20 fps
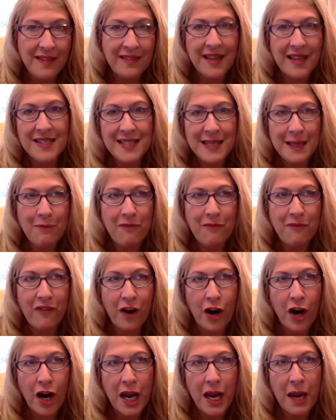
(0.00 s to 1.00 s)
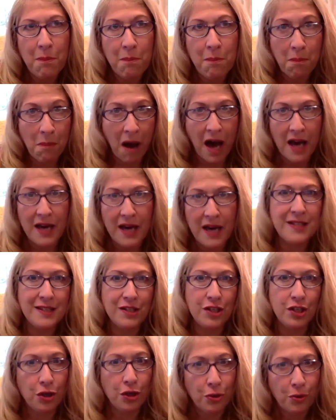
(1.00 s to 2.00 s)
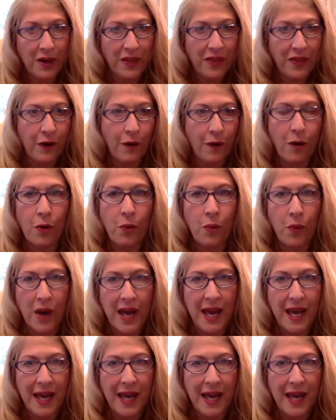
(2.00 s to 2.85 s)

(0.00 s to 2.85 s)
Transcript: seem very modest too in their own way.